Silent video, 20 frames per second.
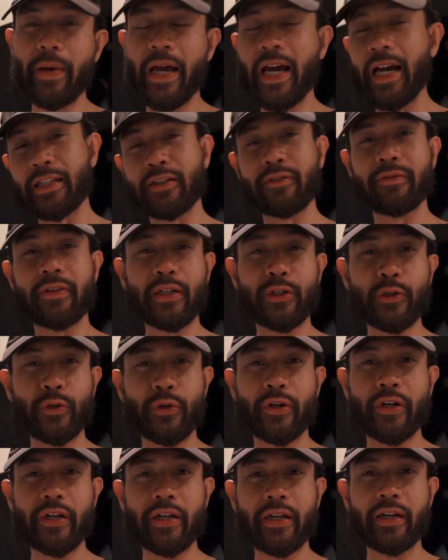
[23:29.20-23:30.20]
back to
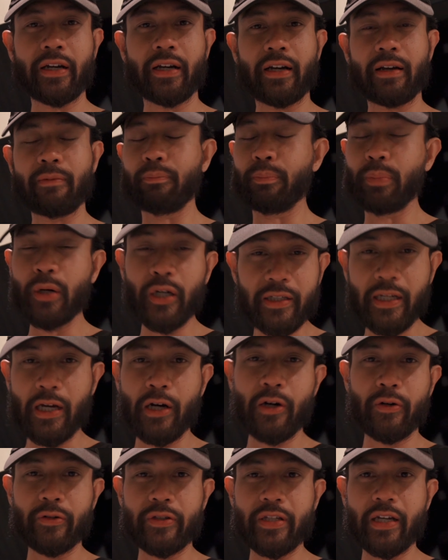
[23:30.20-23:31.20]
Victoria. I booked a
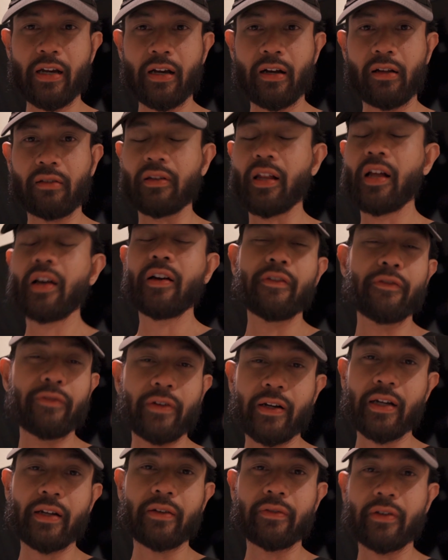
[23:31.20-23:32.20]
hotel
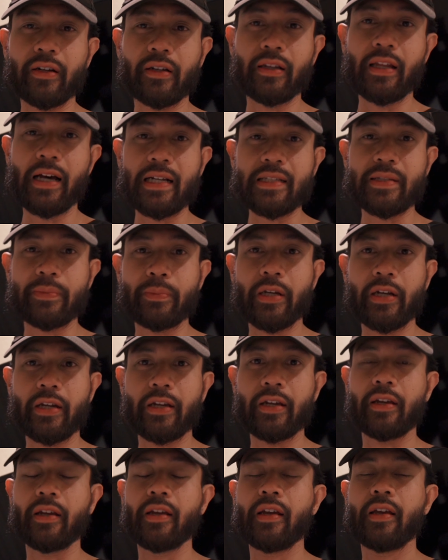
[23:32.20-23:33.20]
very, very last
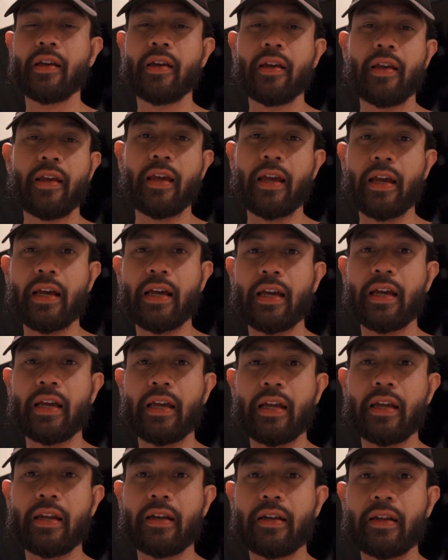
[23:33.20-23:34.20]
minute
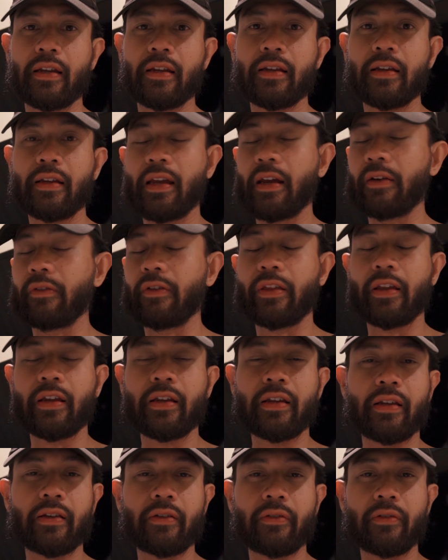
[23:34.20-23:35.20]
and
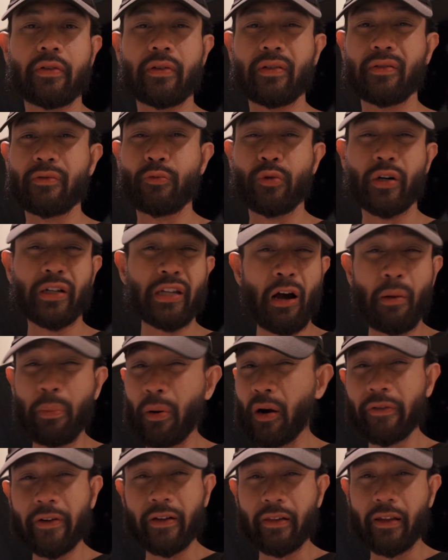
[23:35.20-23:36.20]
everything worked out
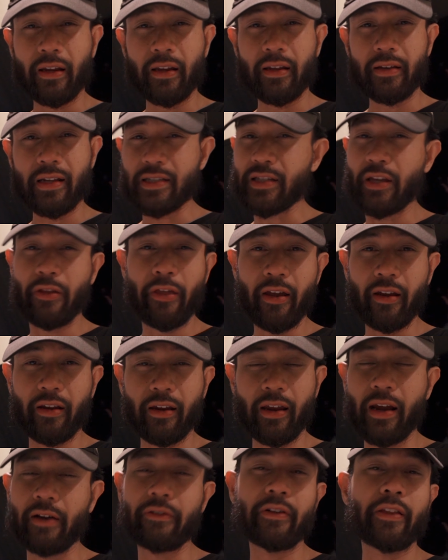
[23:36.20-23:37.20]
perfectly. That's the thing.
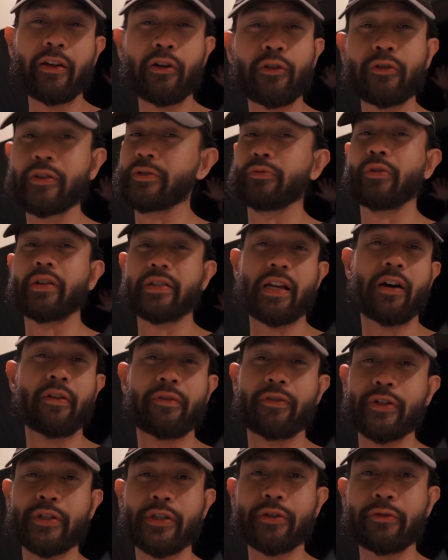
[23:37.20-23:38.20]
Everything always works out
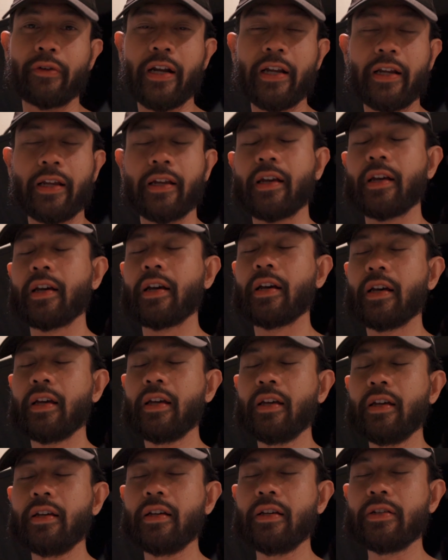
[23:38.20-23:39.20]
for you, right?
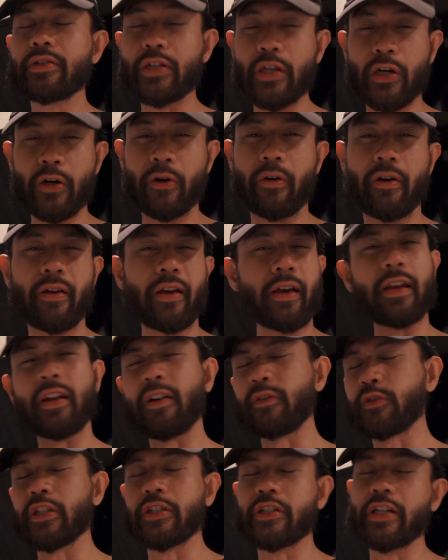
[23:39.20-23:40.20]
So,
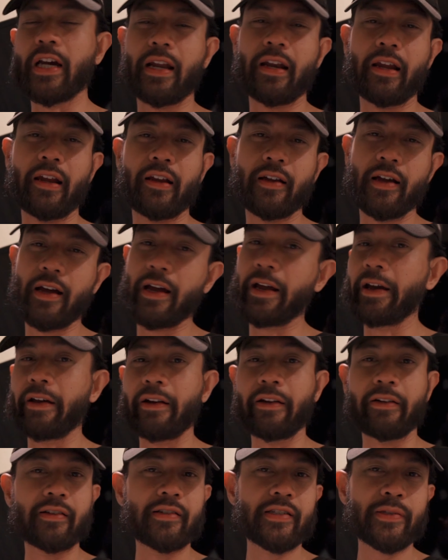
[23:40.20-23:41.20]
enough chit chatting. I
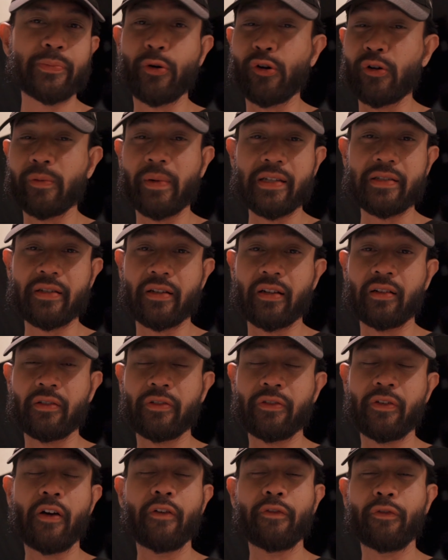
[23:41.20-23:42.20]
gotta spoil
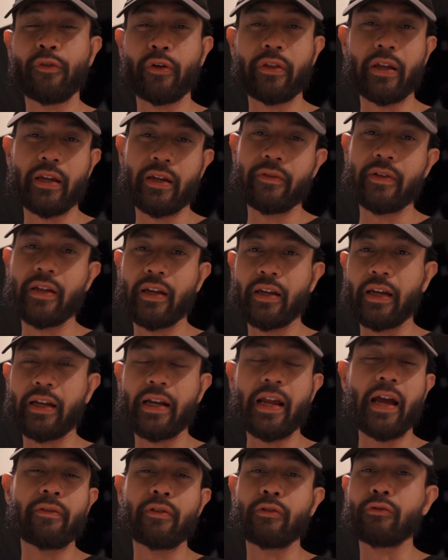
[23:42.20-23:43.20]
myself for the evening and
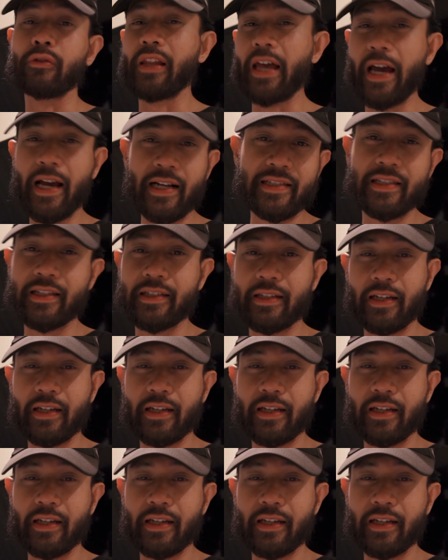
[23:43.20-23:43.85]
have a relaxing